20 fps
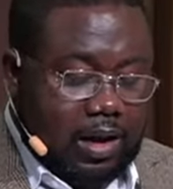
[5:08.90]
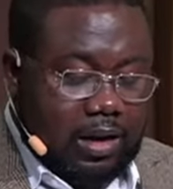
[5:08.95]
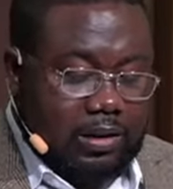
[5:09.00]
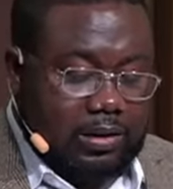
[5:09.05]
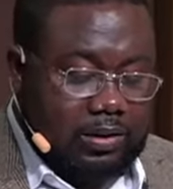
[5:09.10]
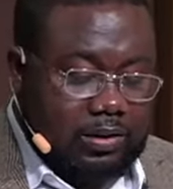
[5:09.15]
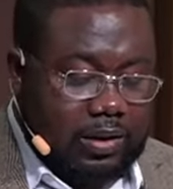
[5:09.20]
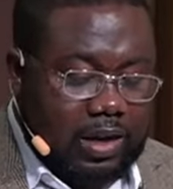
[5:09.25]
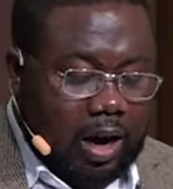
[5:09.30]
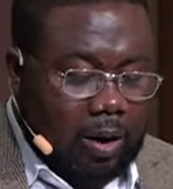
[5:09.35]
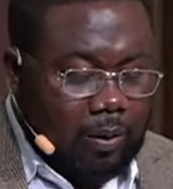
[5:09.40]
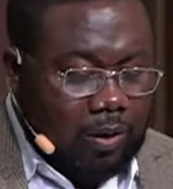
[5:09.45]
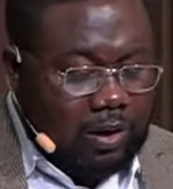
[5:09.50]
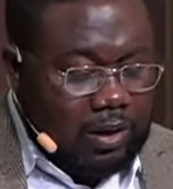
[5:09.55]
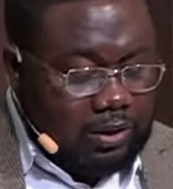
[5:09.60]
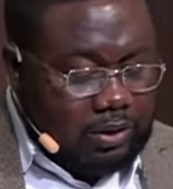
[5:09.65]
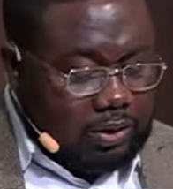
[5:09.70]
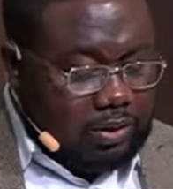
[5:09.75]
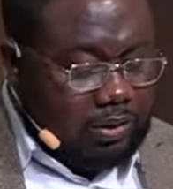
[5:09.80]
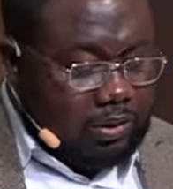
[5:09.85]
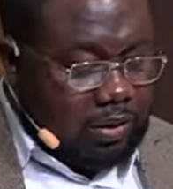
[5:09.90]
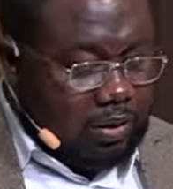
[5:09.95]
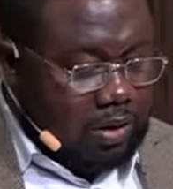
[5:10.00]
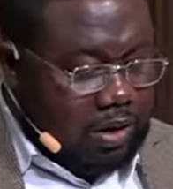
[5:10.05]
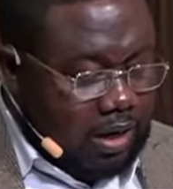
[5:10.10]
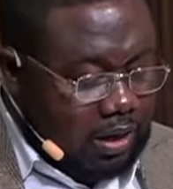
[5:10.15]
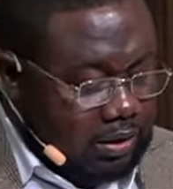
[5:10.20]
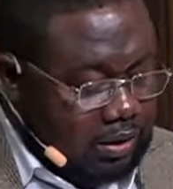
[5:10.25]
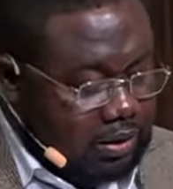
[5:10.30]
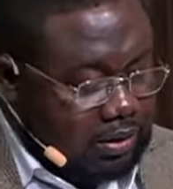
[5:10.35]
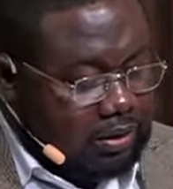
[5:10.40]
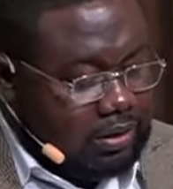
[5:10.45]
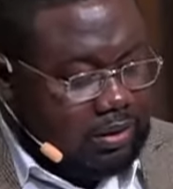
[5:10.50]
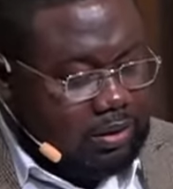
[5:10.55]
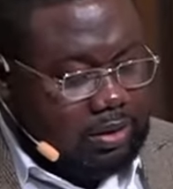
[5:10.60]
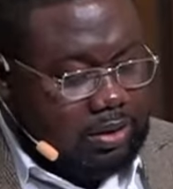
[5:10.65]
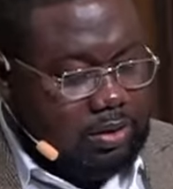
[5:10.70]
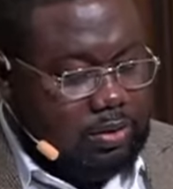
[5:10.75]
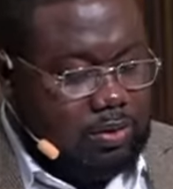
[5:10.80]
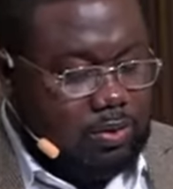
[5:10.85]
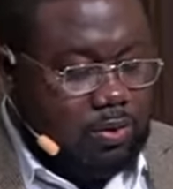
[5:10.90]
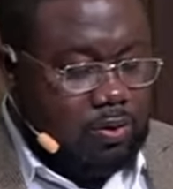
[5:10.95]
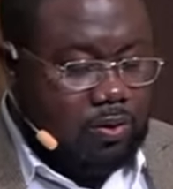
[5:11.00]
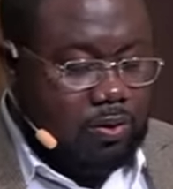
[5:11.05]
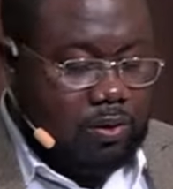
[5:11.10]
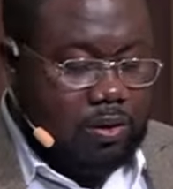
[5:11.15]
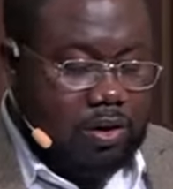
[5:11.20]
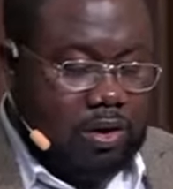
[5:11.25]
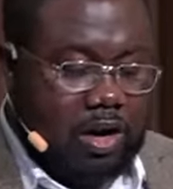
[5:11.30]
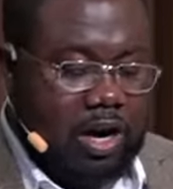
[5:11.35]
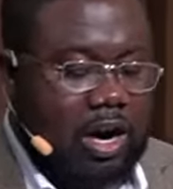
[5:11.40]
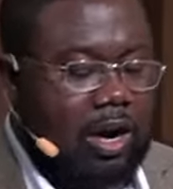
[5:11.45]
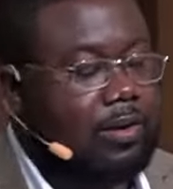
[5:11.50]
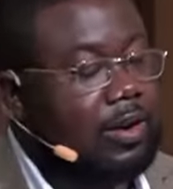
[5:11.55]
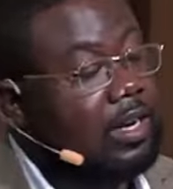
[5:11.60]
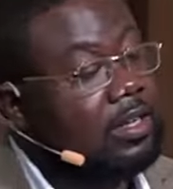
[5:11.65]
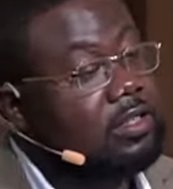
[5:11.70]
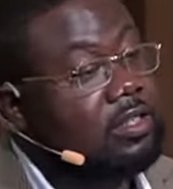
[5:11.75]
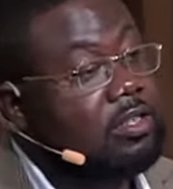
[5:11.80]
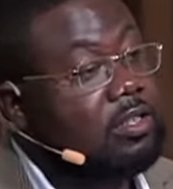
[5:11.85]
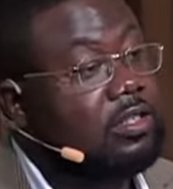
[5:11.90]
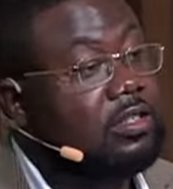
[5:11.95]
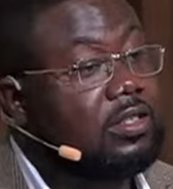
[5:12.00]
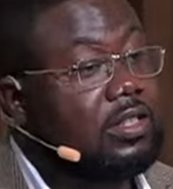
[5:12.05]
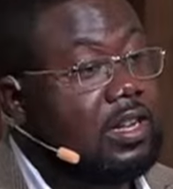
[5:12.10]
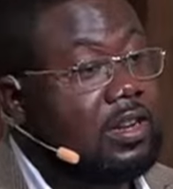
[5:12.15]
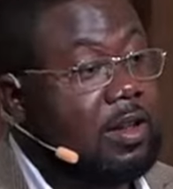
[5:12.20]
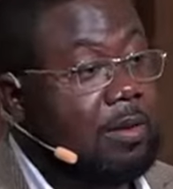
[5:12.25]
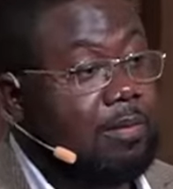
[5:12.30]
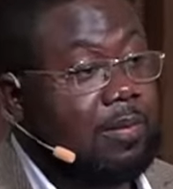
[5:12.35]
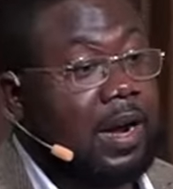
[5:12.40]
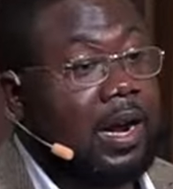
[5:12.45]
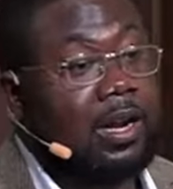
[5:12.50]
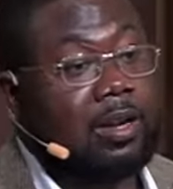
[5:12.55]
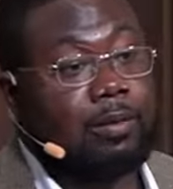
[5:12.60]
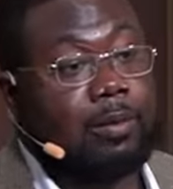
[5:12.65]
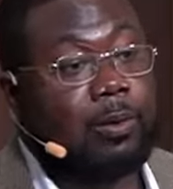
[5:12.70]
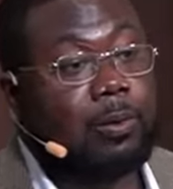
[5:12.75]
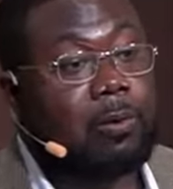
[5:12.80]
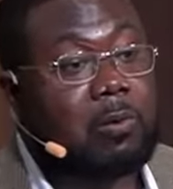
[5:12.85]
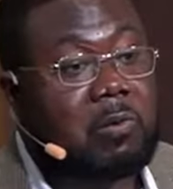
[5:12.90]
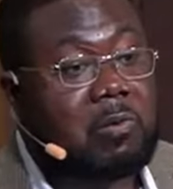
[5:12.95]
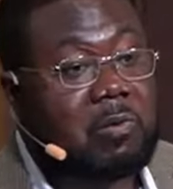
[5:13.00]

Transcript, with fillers: Today I want us to look at two characters in the Bible.